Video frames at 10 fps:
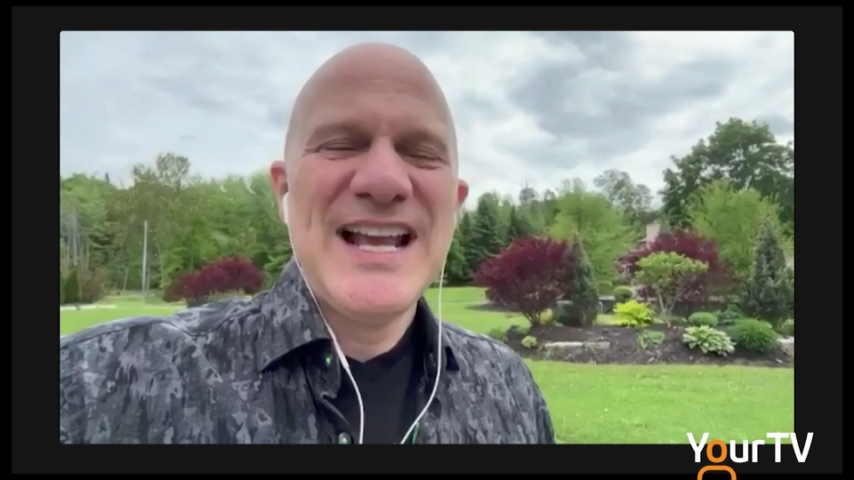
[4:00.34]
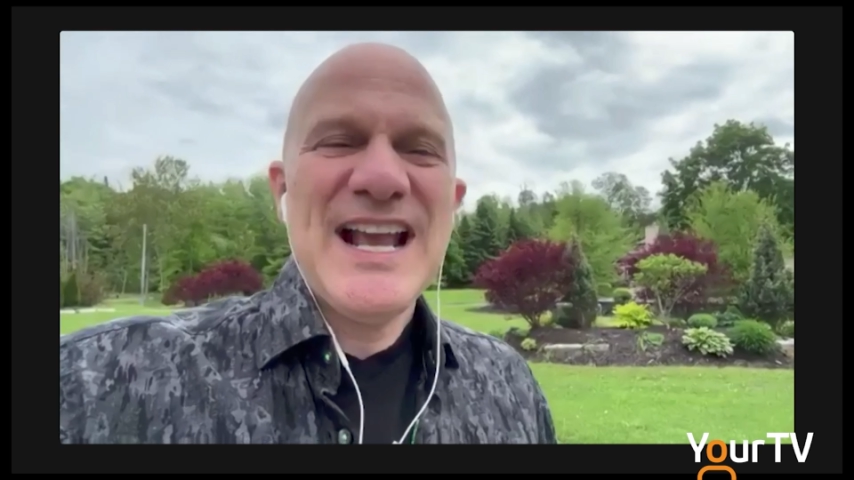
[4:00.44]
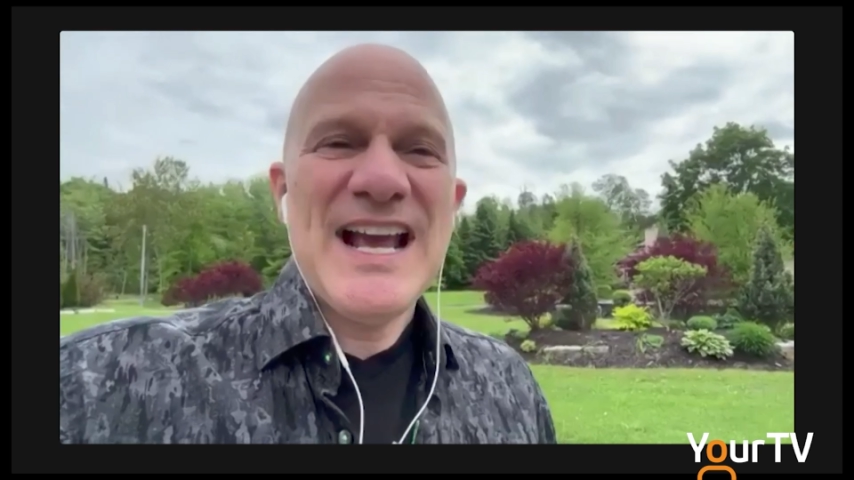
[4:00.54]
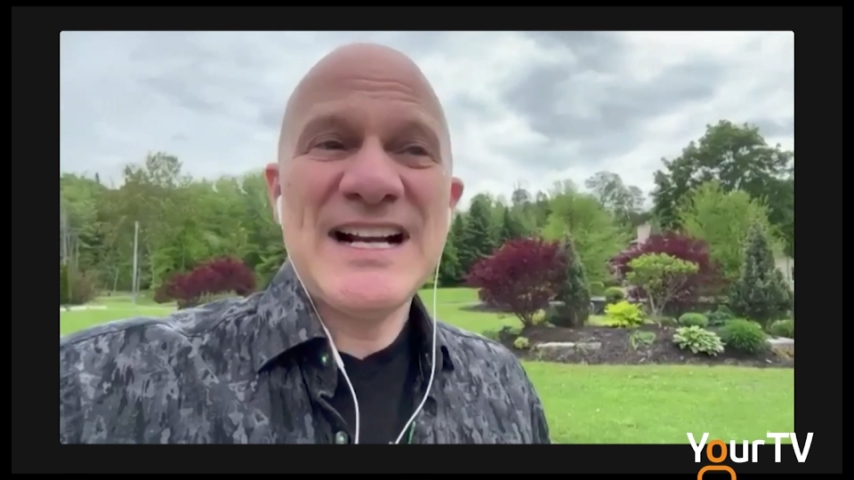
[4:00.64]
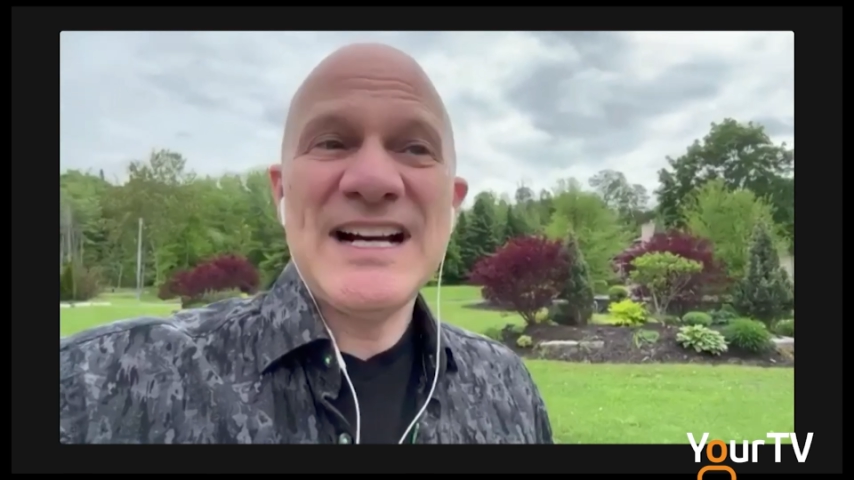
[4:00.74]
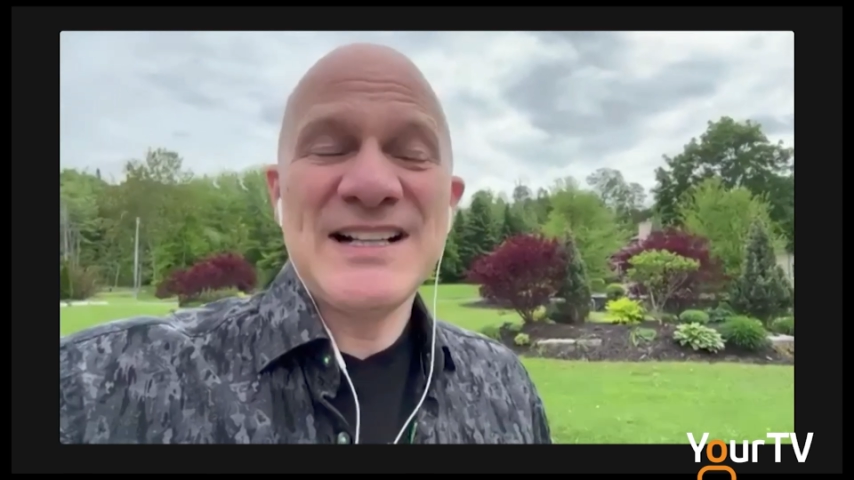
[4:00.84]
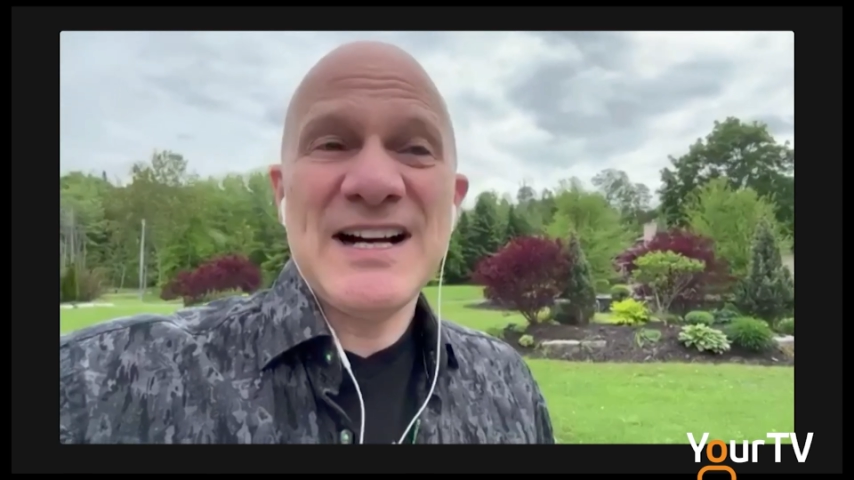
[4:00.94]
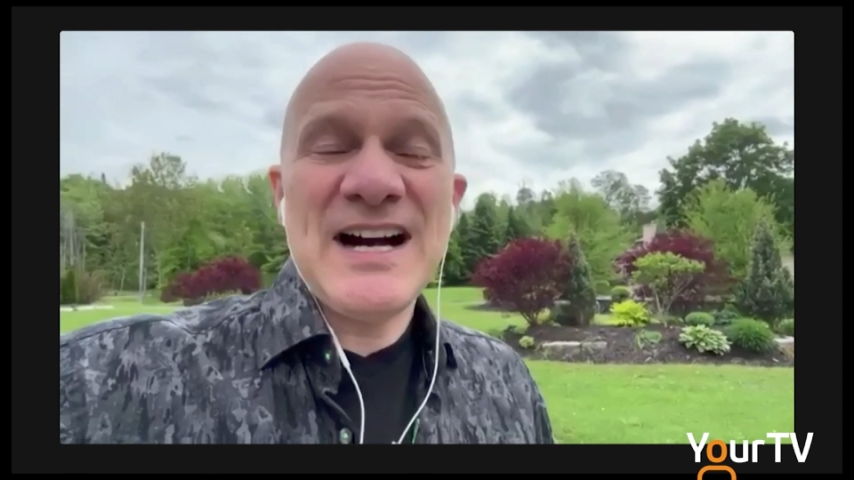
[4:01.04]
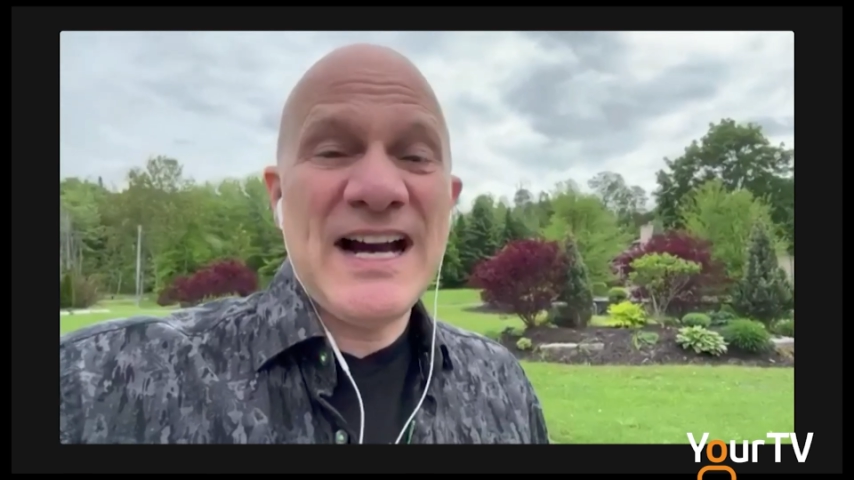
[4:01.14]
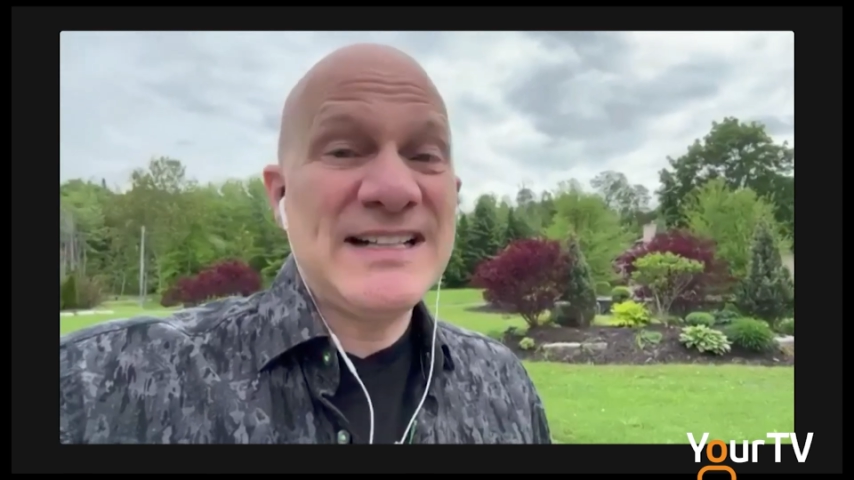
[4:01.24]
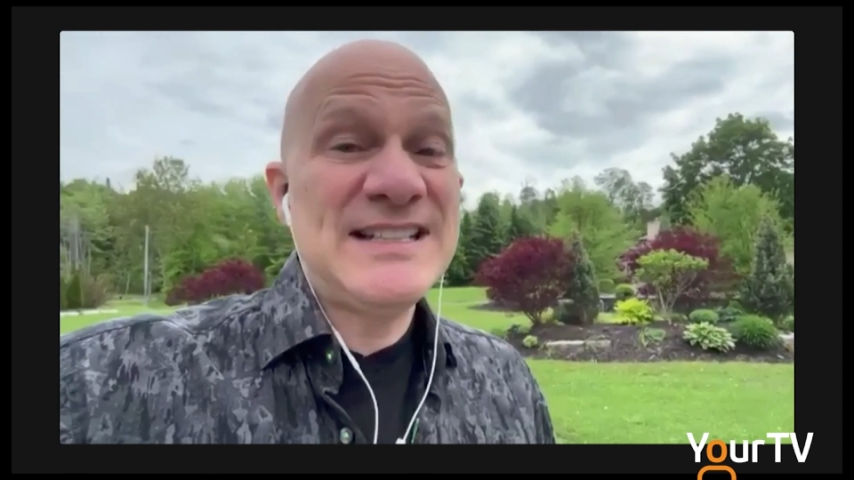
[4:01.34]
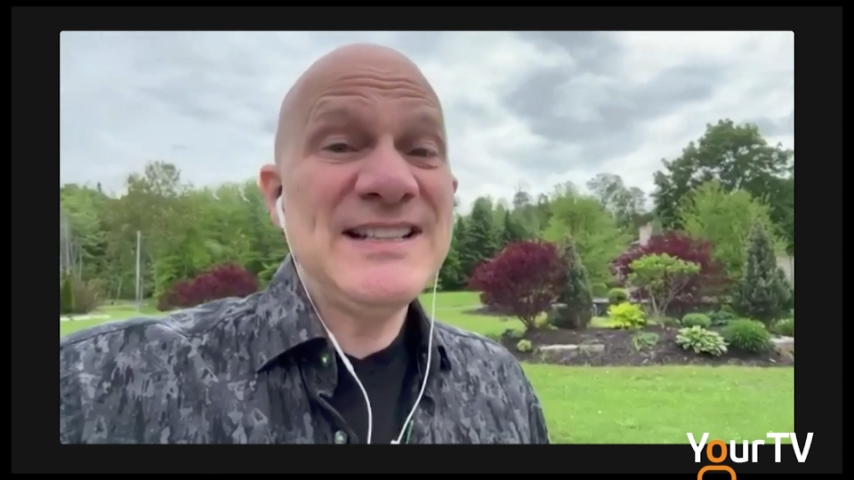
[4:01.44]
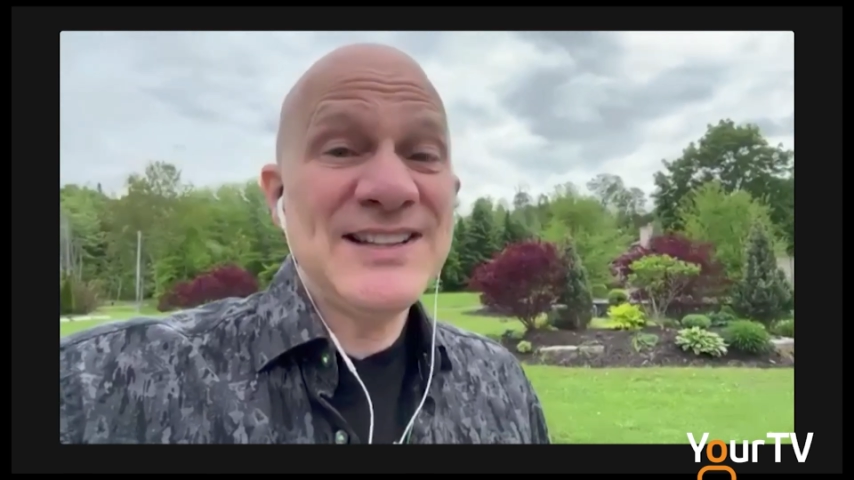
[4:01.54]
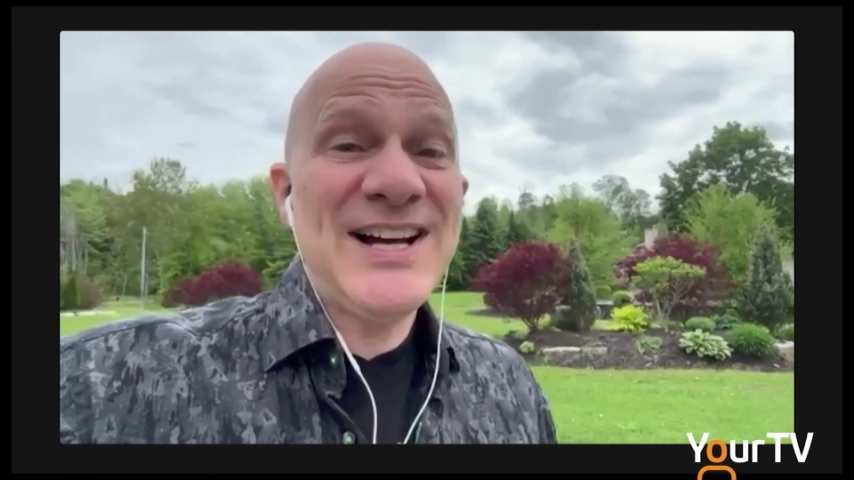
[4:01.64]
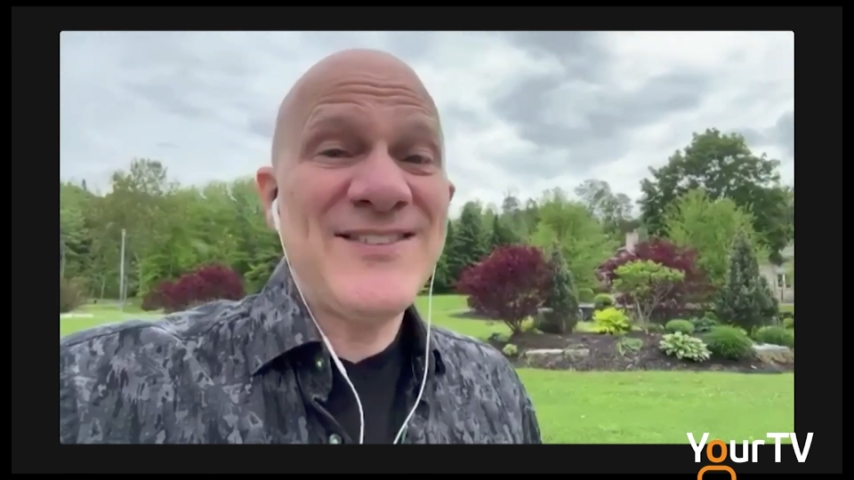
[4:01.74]
And I
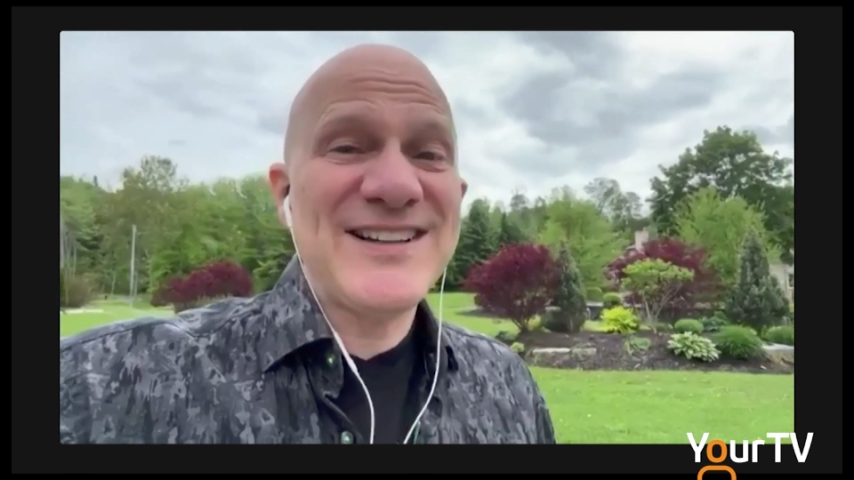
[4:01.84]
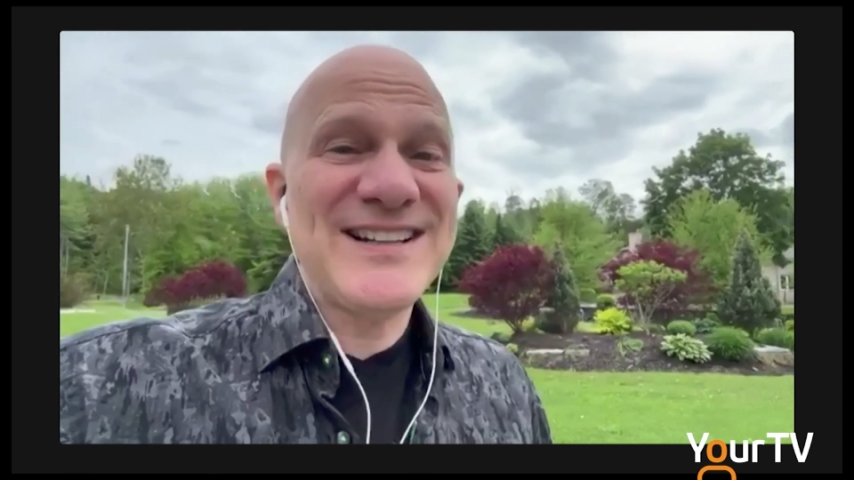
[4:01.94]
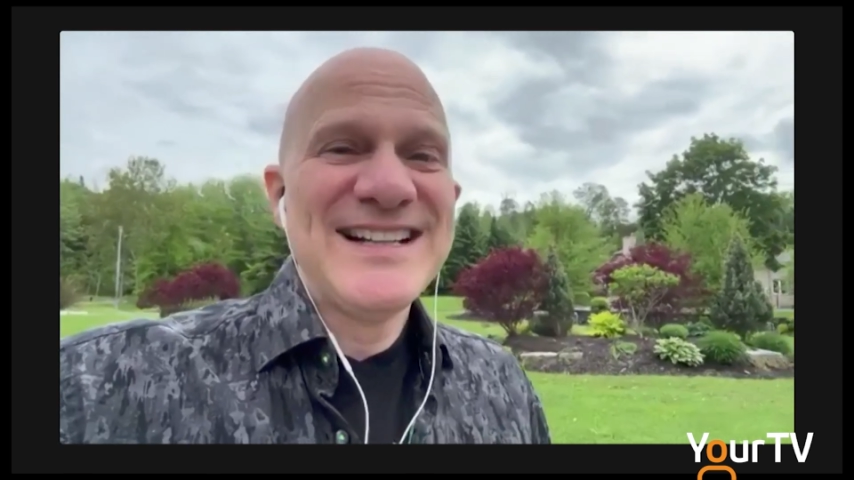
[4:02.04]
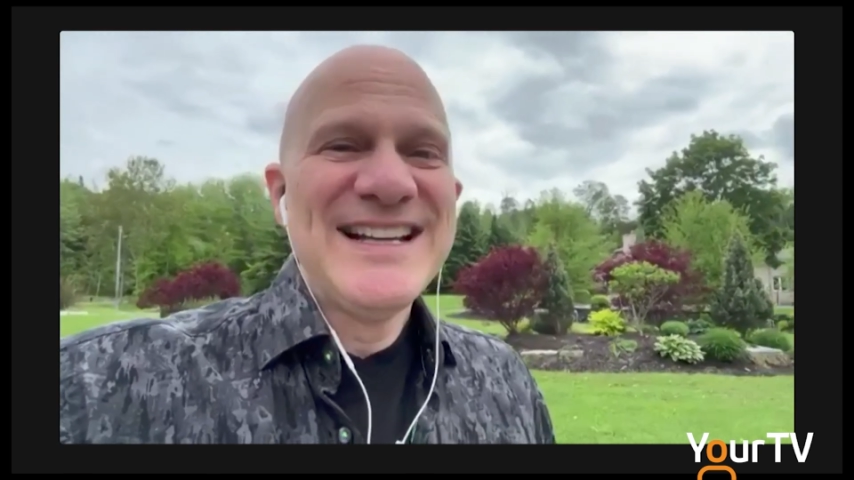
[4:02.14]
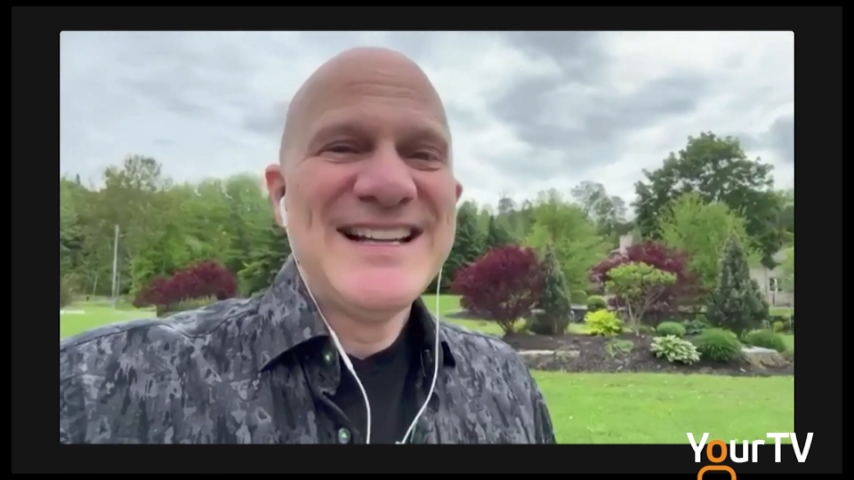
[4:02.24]
did love it.